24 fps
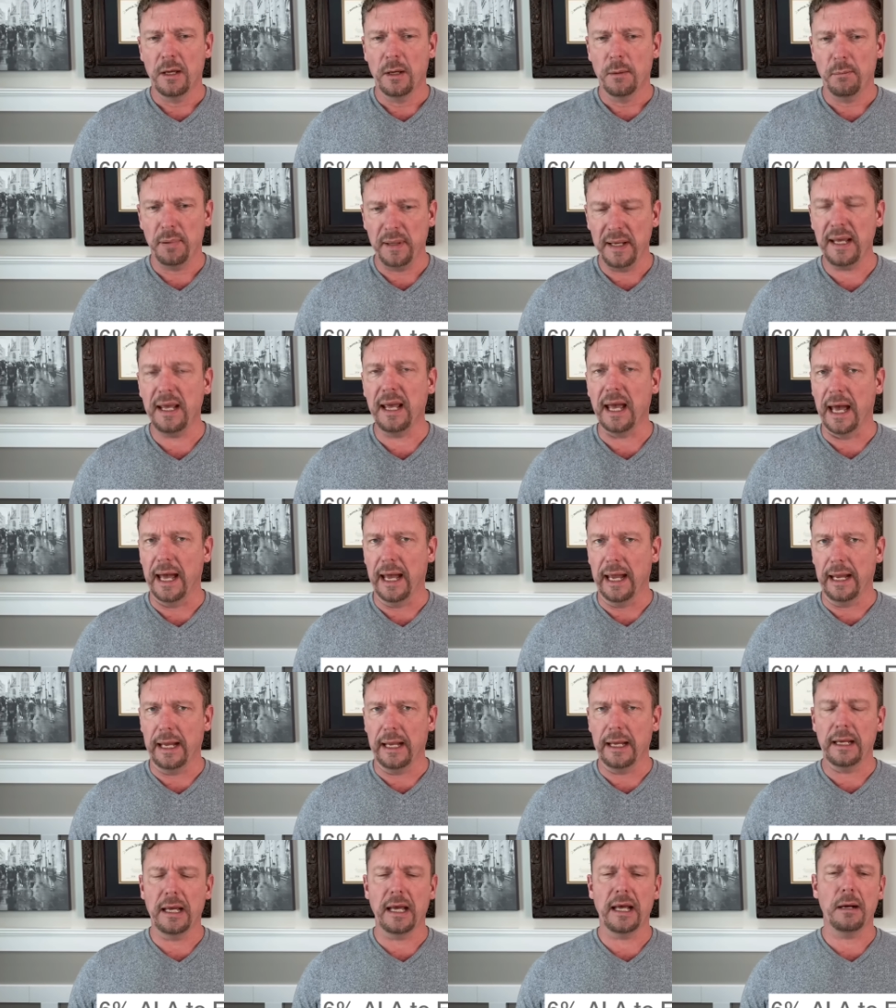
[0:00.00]
PA
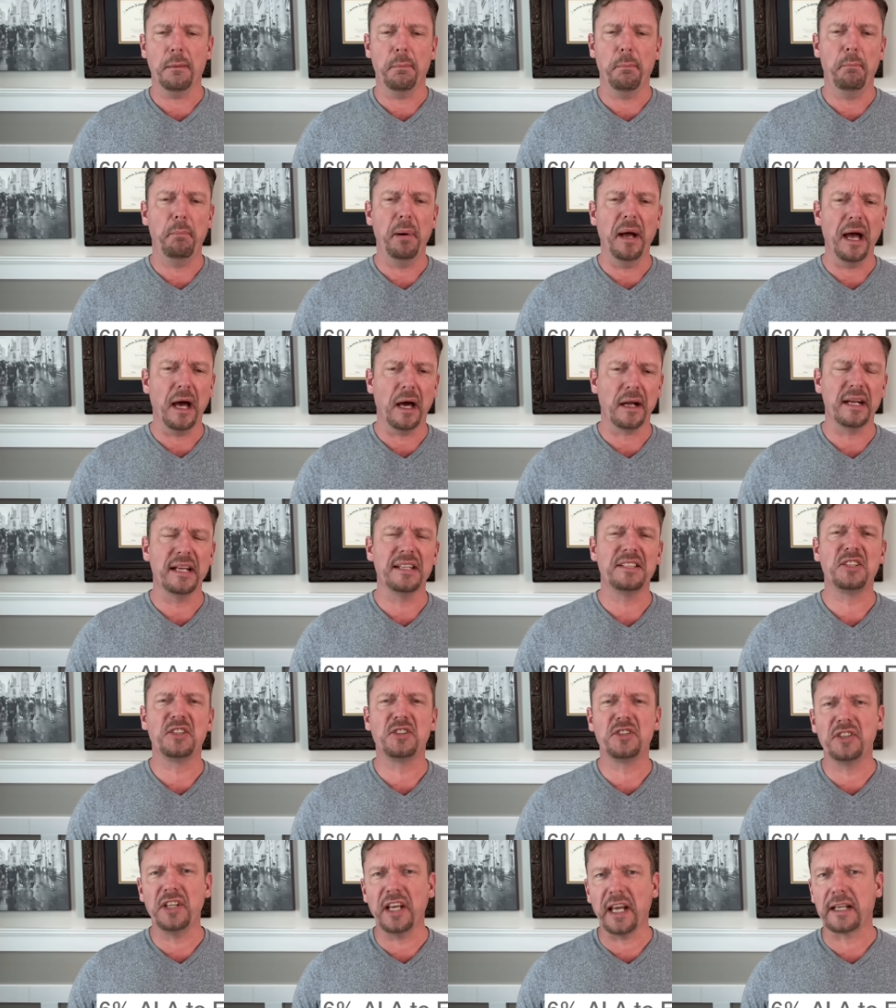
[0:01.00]
at about a
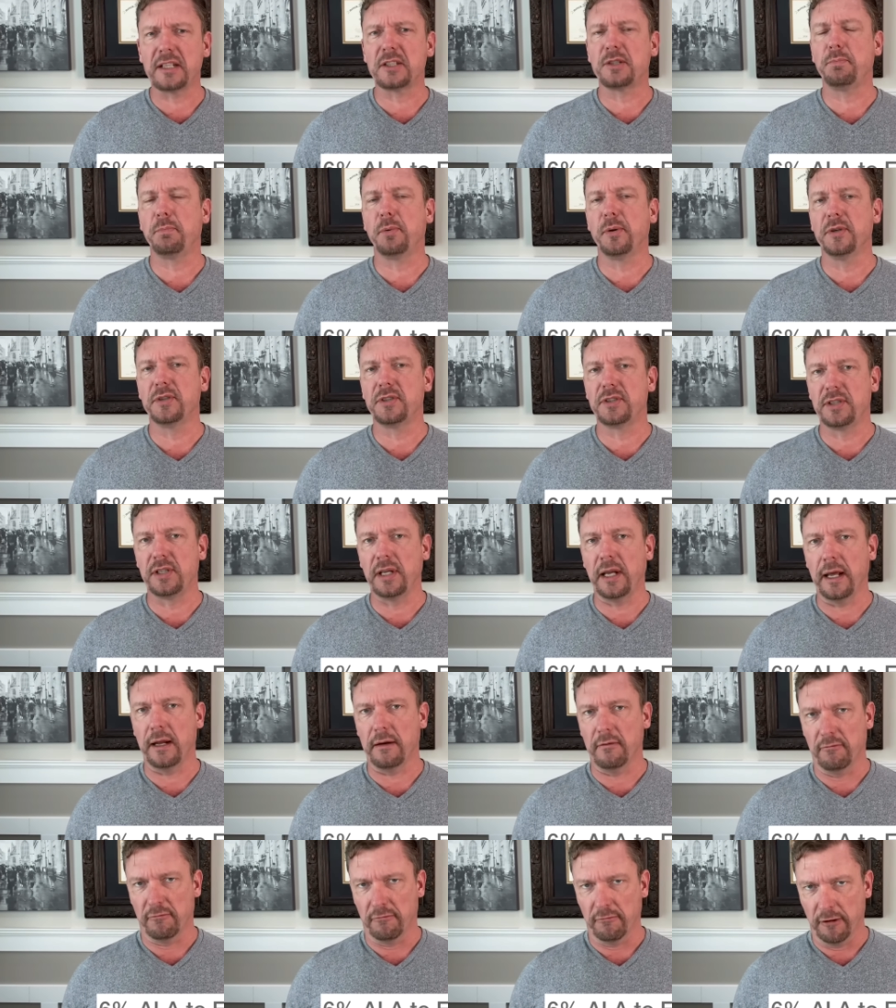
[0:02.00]

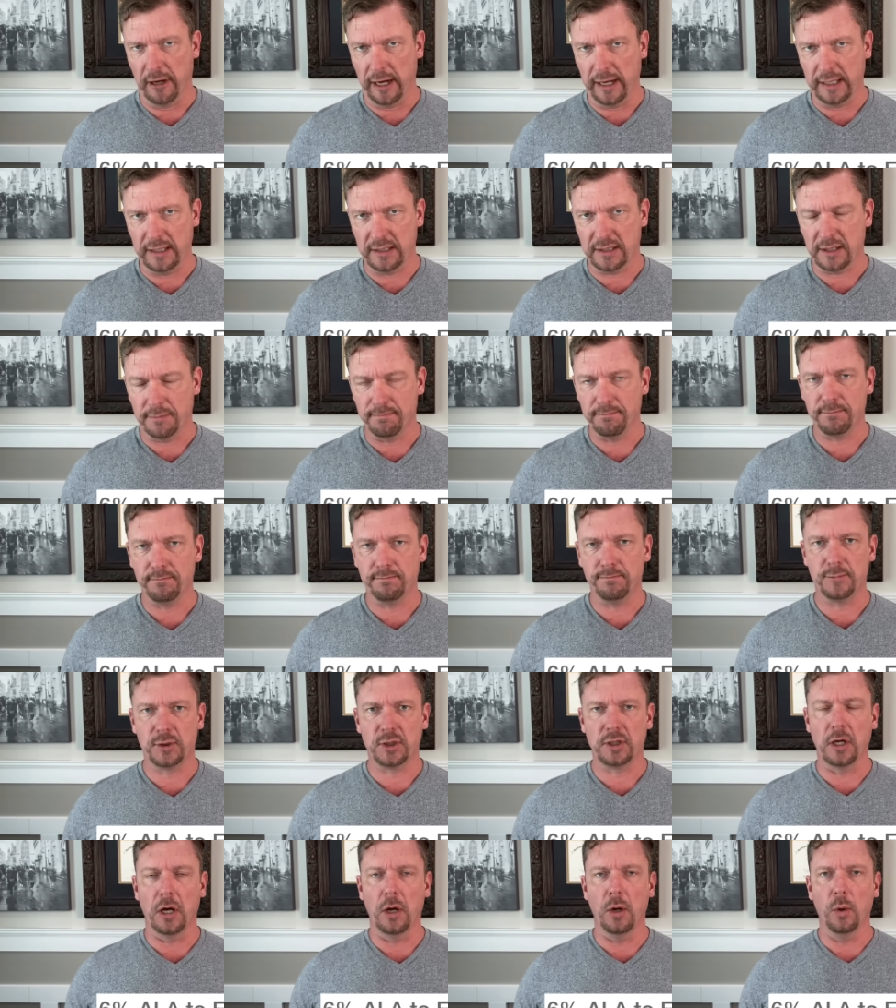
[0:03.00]
6% rate.
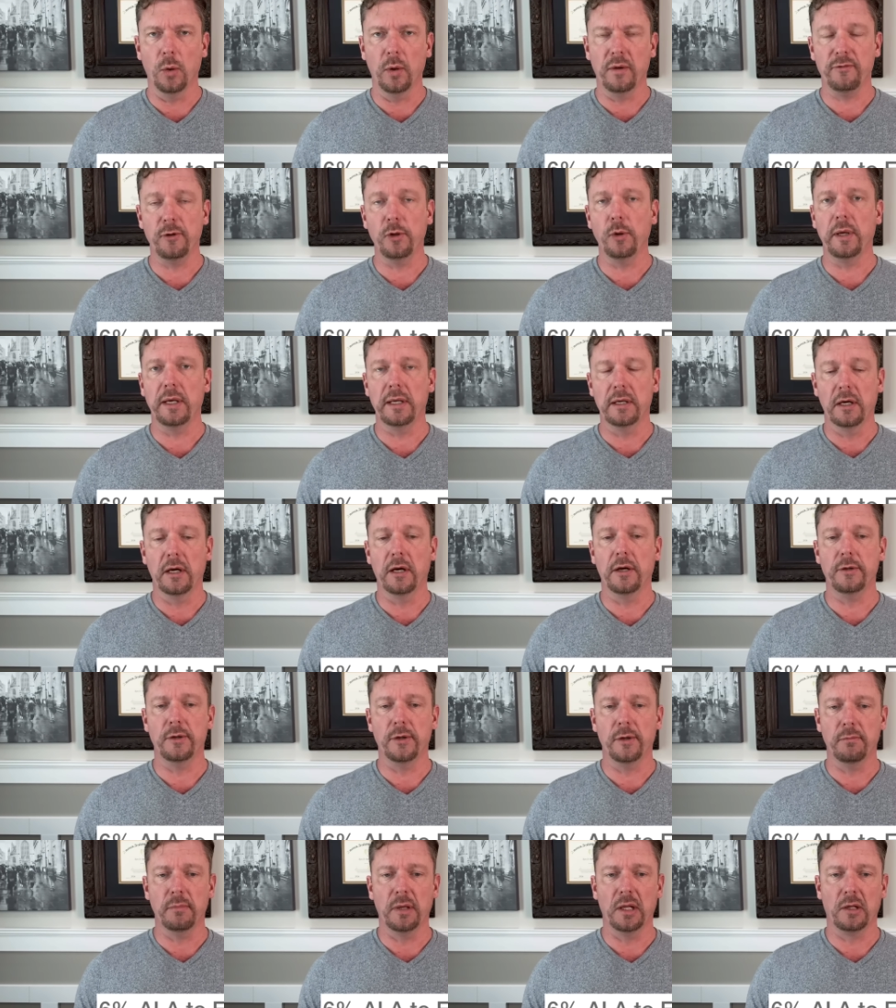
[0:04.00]
So if you eat
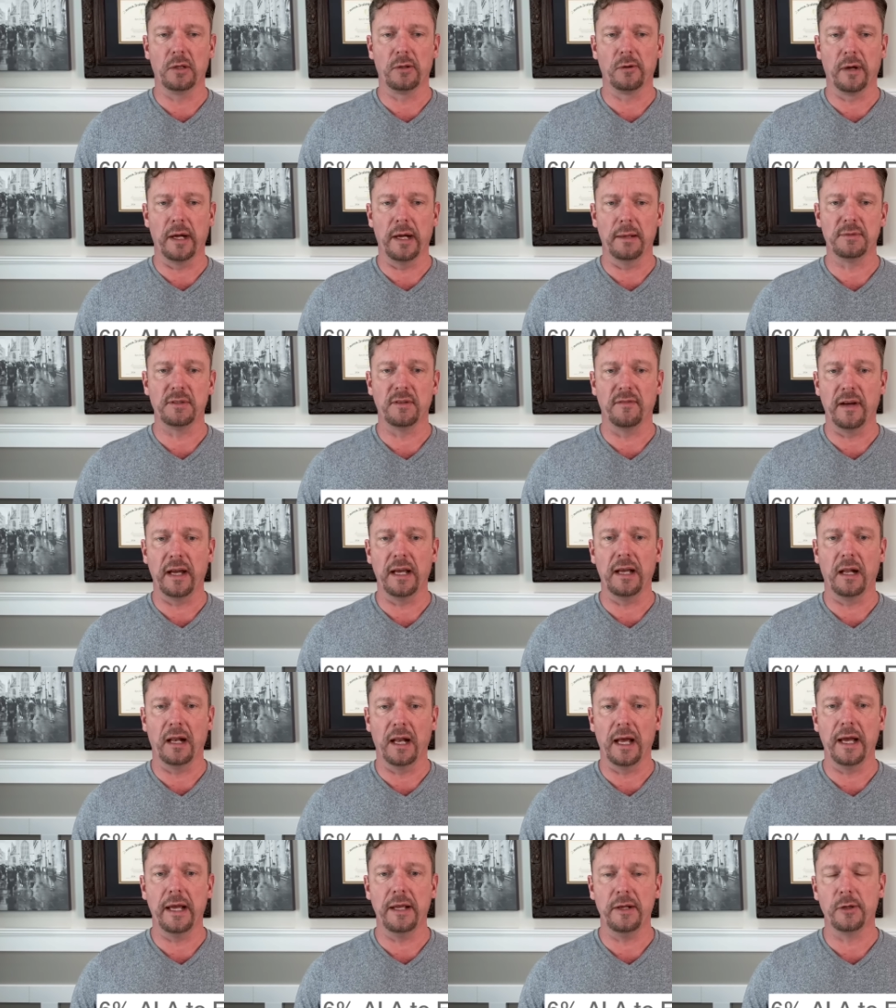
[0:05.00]
100 milligrams of
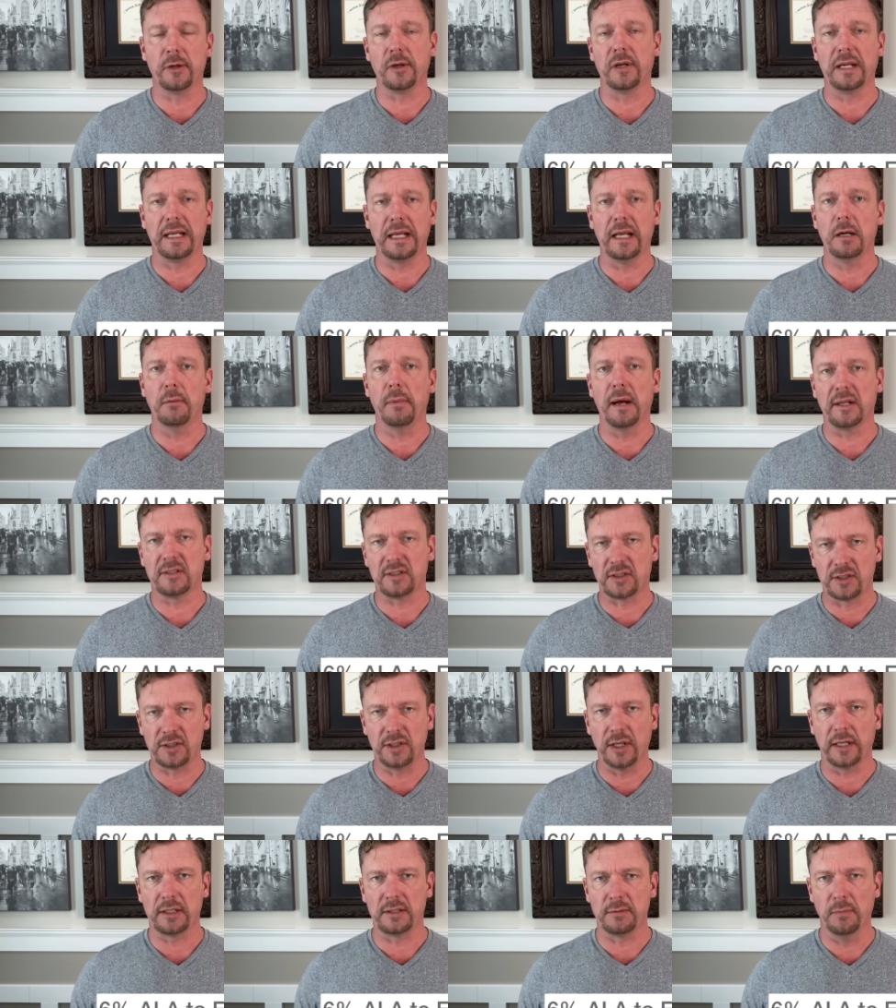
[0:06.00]
ALA, you're going to get about
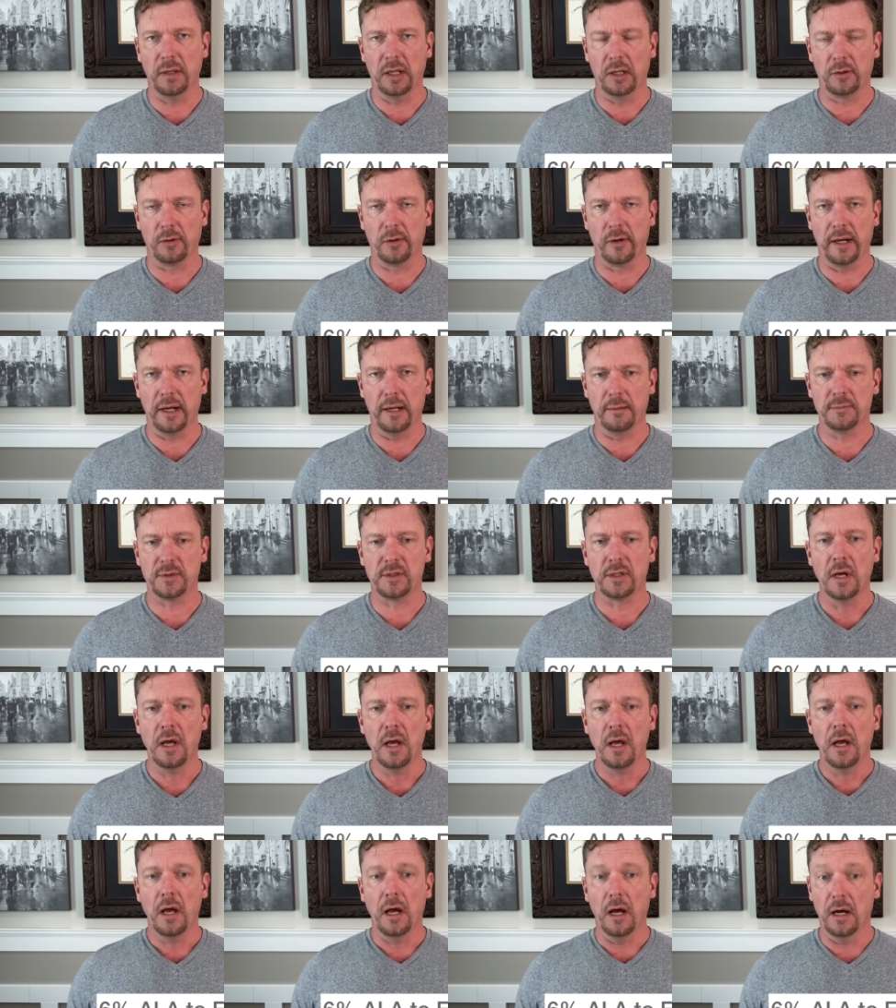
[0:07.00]
6 milligrams
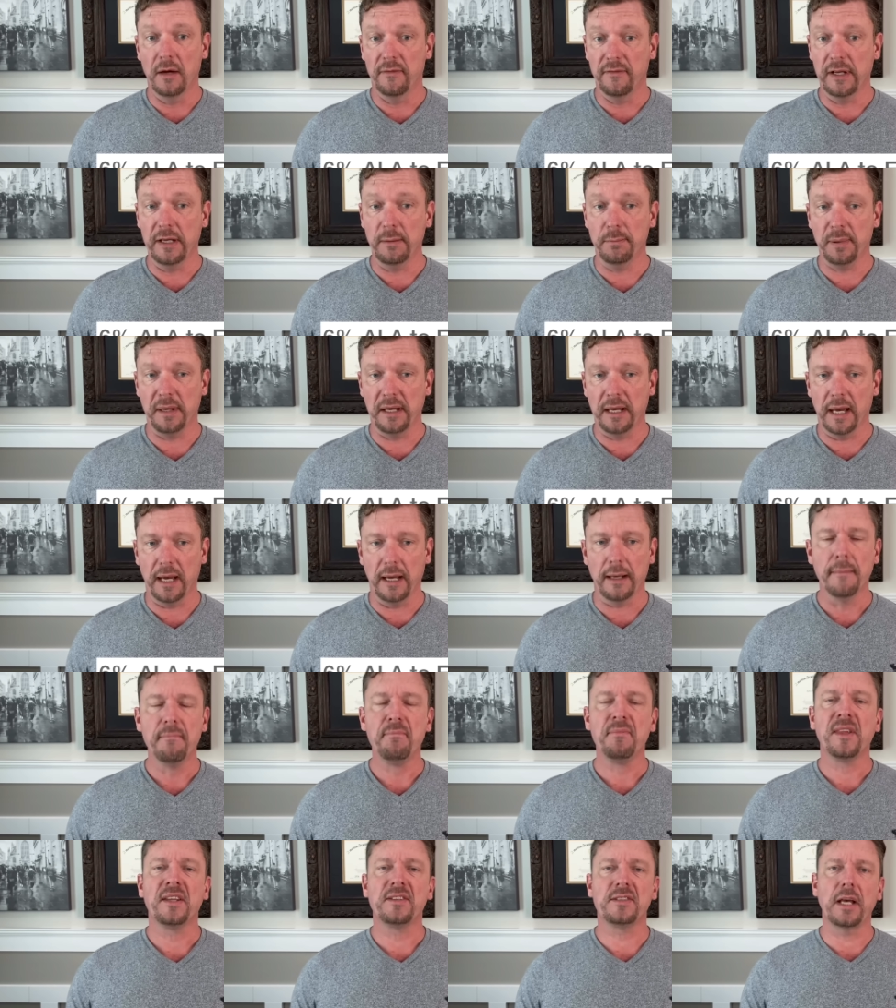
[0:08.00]
of EPA.
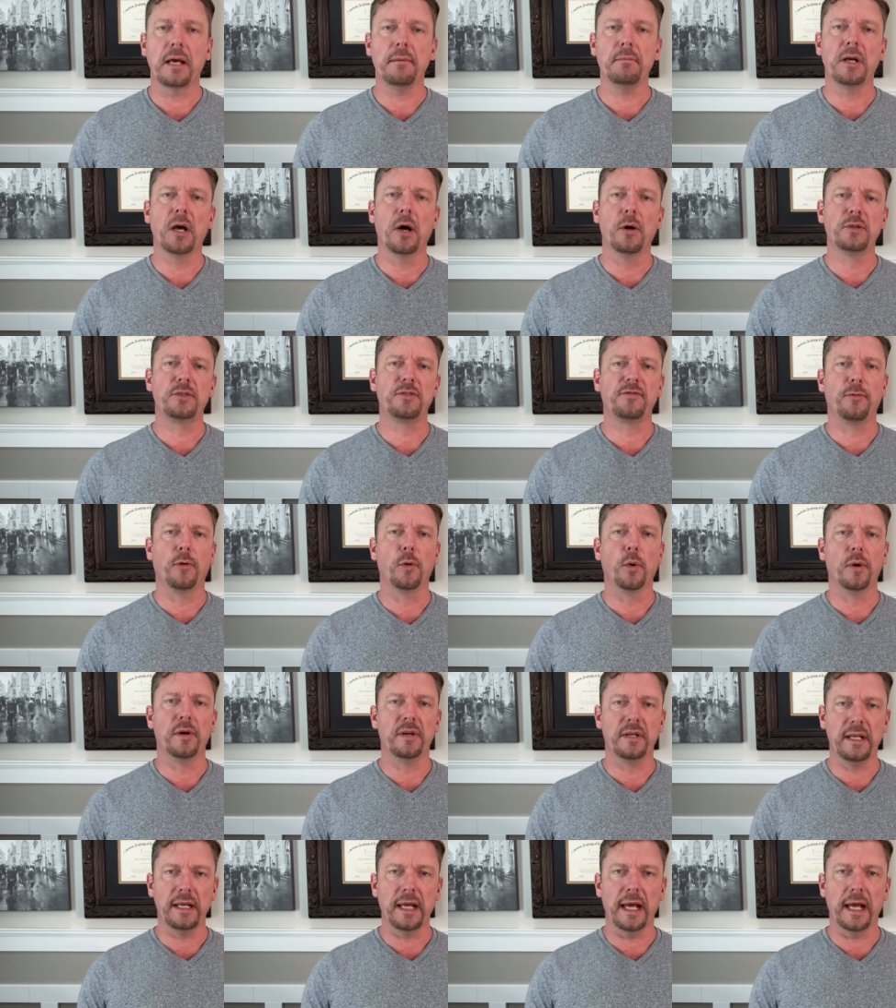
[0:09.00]
Same goes for DHA.